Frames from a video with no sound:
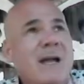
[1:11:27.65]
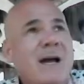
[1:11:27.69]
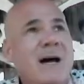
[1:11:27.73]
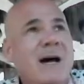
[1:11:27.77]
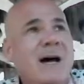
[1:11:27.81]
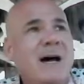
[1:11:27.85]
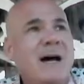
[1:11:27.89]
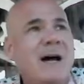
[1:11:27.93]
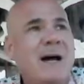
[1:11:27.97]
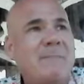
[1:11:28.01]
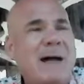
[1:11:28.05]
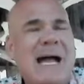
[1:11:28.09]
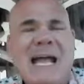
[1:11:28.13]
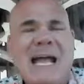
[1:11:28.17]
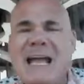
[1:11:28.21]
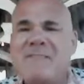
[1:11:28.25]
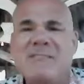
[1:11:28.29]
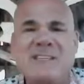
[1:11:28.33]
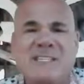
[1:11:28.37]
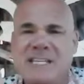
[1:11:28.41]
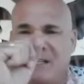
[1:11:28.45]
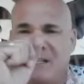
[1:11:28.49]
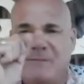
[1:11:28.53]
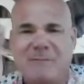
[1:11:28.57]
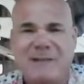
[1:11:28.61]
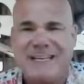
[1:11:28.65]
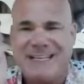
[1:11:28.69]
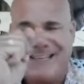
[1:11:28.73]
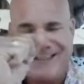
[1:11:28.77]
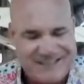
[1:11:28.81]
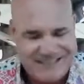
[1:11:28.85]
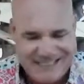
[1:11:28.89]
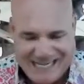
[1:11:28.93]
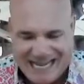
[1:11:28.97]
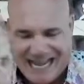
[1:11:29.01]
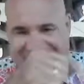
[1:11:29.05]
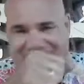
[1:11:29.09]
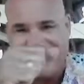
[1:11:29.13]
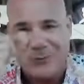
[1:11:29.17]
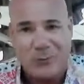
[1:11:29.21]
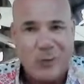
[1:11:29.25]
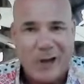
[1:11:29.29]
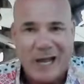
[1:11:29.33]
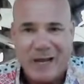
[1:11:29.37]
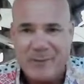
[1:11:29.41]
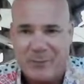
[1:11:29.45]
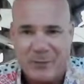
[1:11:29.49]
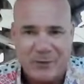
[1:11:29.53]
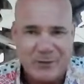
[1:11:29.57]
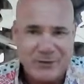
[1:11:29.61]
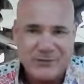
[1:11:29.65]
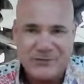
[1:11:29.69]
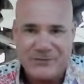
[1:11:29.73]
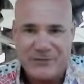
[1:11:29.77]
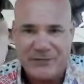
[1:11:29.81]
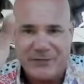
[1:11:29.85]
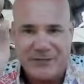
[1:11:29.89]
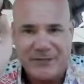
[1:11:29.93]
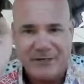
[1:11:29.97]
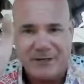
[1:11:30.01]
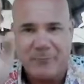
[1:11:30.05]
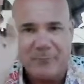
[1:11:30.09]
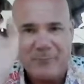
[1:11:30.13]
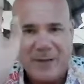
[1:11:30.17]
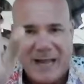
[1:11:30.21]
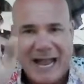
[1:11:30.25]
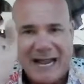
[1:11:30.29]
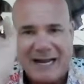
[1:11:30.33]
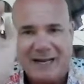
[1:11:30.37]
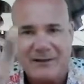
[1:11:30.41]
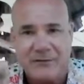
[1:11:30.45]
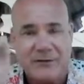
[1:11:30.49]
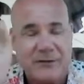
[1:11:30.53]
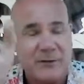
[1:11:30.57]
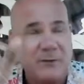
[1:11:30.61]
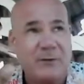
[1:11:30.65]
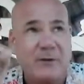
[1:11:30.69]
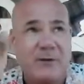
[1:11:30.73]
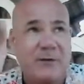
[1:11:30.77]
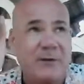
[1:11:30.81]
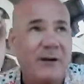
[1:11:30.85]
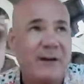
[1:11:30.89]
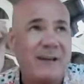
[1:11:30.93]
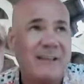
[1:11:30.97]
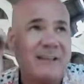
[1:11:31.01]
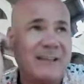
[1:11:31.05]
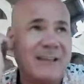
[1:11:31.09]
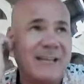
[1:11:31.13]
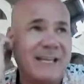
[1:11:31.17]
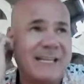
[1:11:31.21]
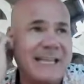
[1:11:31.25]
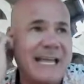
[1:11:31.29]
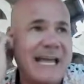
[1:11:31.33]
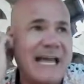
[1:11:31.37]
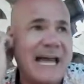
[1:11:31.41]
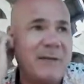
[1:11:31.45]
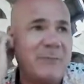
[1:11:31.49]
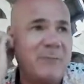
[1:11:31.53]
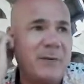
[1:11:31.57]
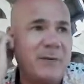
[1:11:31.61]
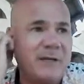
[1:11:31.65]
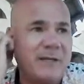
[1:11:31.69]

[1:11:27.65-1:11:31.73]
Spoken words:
I haven't seen them like, you know, attack the wipers or, you know, bang on the door or anything like that.